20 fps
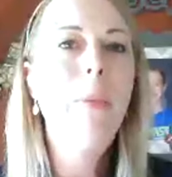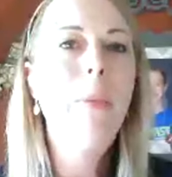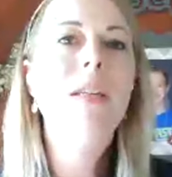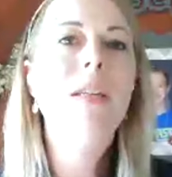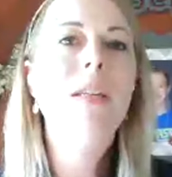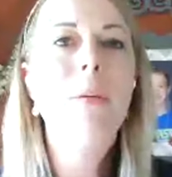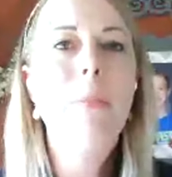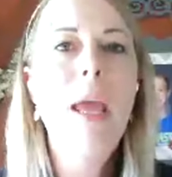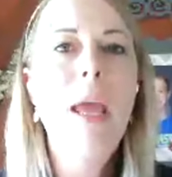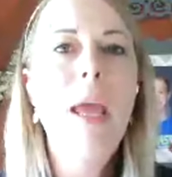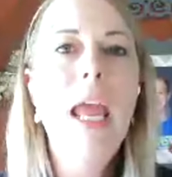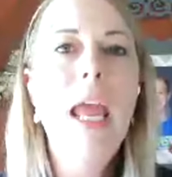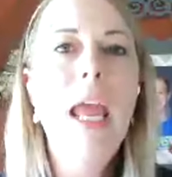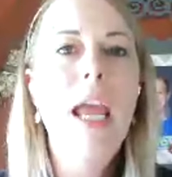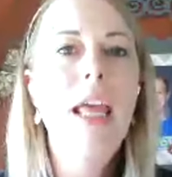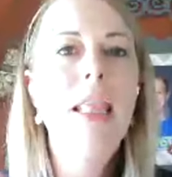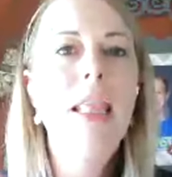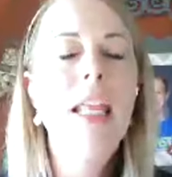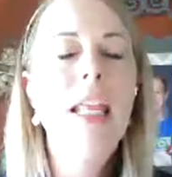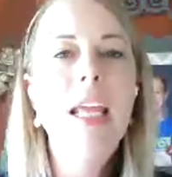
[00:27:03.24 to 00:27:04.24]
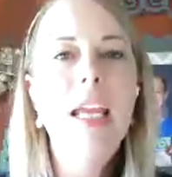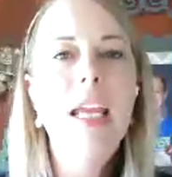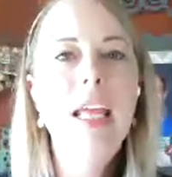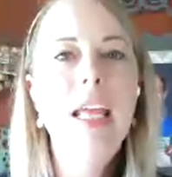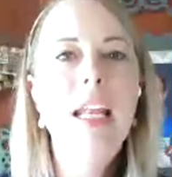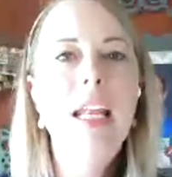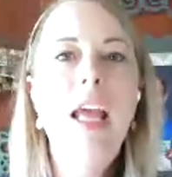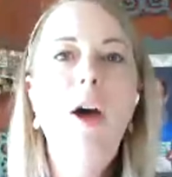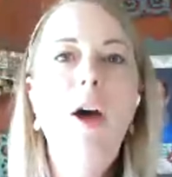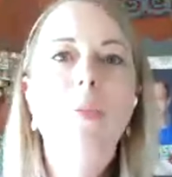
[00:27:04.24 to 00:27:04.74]
momentum May, and then it
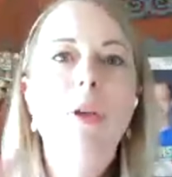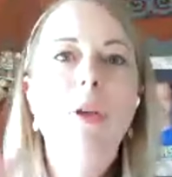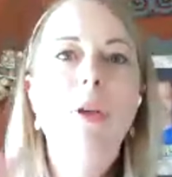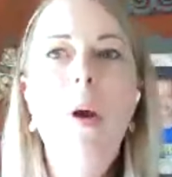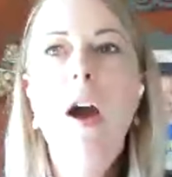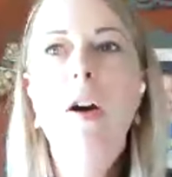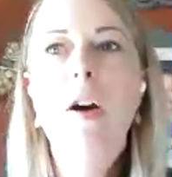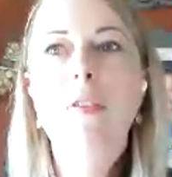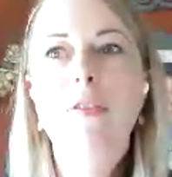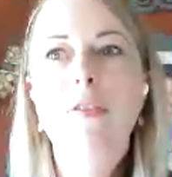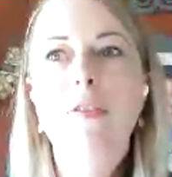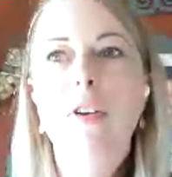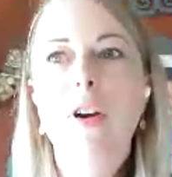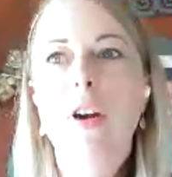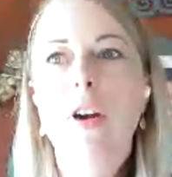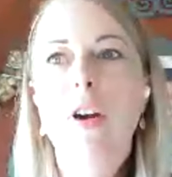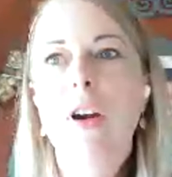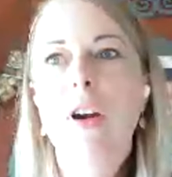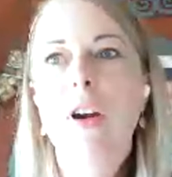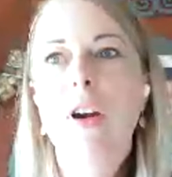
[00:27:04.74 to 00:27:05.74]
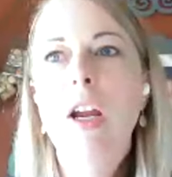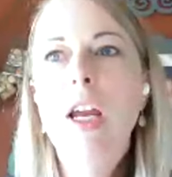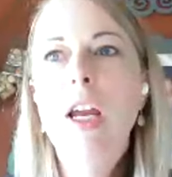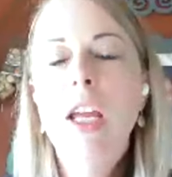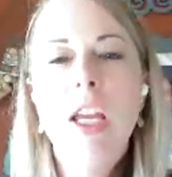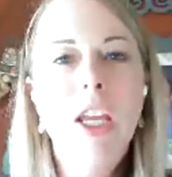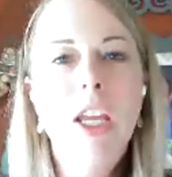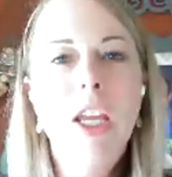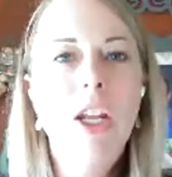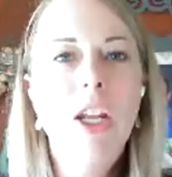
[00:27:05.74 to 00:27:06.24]
can help you out for
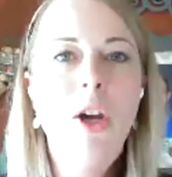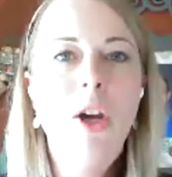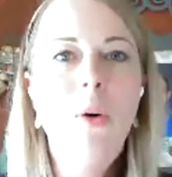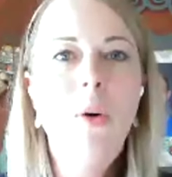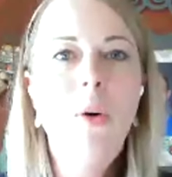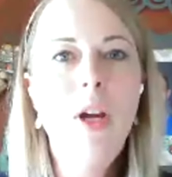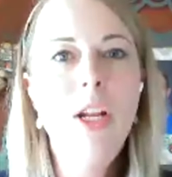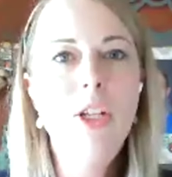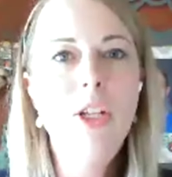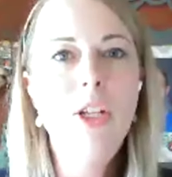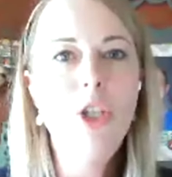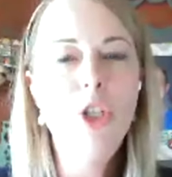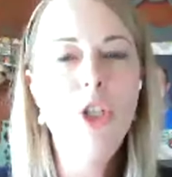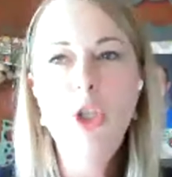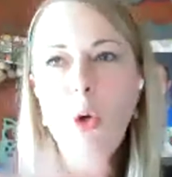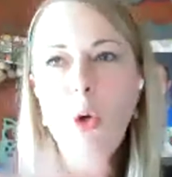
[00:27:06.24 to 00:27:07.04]
you know a